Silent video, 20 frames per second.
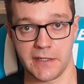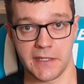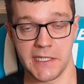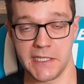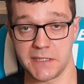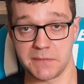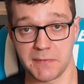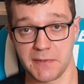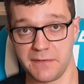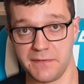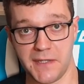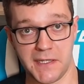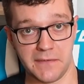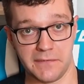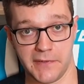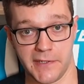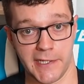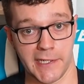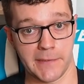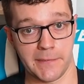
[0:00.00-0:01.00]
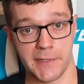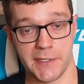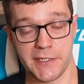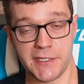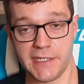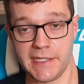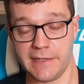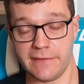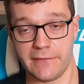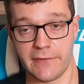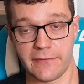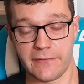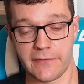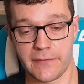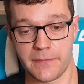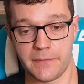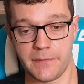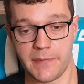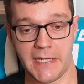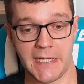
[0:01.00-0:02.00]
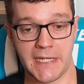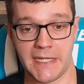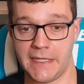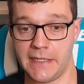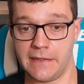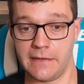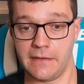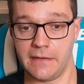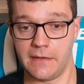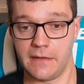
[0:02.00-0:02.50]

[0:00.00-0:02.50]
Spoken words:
It is my favourite RPG I've ever played.